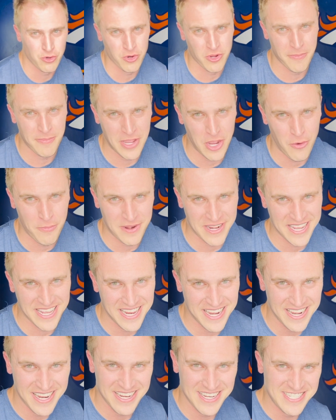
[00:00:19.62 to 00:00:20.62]
gonna be opening it,
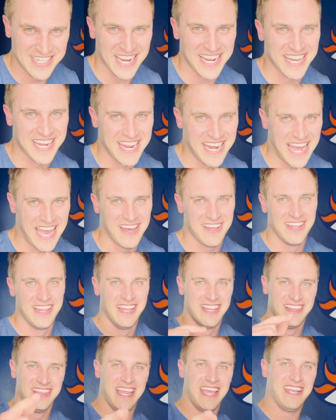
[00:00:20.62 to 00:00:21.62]
checking it out,
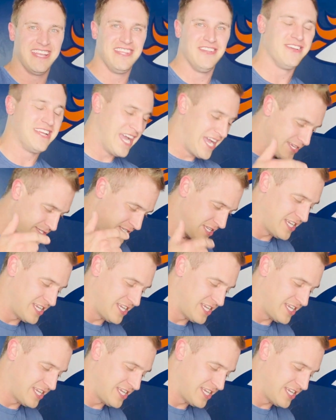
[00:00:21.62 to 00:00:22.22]
letting you guys